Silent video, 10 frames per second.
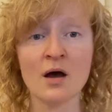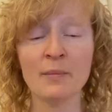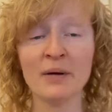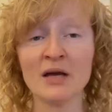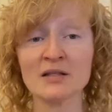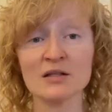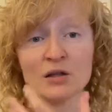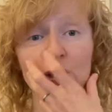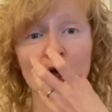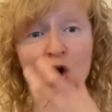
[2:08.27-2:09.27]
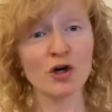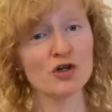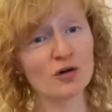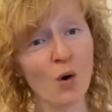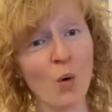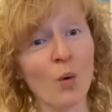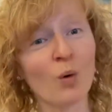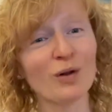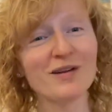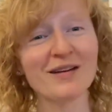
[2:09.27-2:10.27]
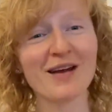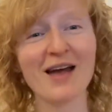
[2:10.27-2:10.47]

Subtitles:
because it's a larger hole